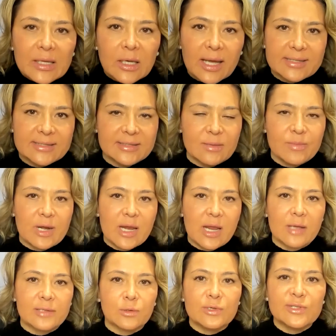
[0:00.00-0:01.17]
like somebody
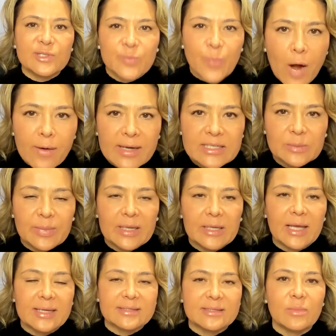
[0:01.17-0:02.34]
else or aspiring to be
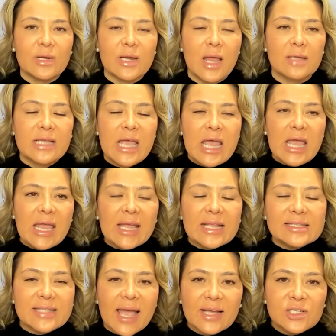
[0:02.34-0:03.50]
like somebody else.
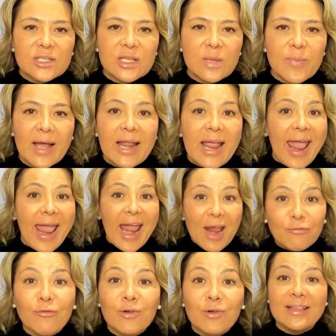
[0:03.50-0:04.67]
It's actually about
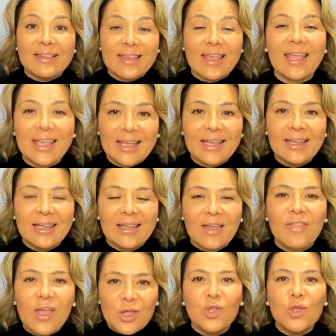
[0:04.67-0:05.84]
everything
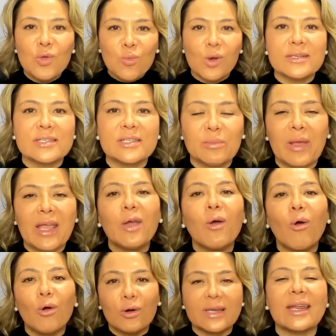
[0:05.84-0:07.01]
that you want to be
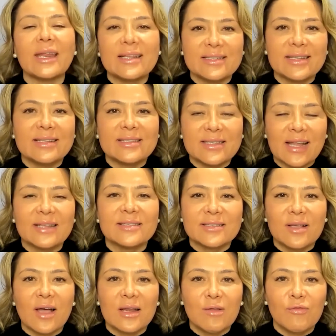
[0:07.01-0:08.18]
already exists
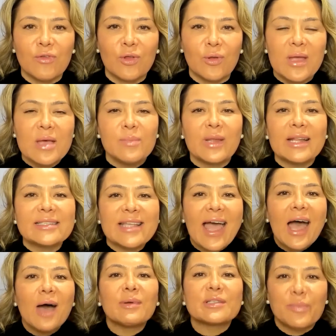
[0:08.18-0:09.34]
inside of you, but it's
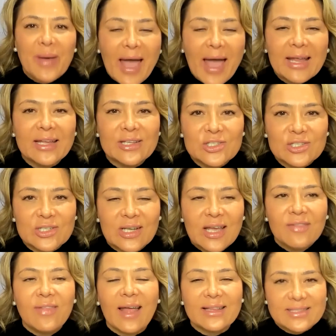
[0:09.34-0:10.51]
how it's packaged.
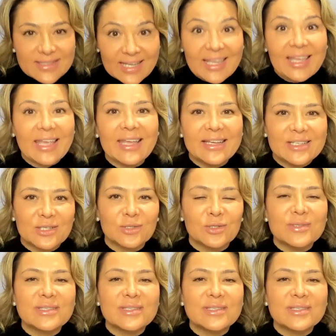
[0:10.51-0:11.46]
That's the key to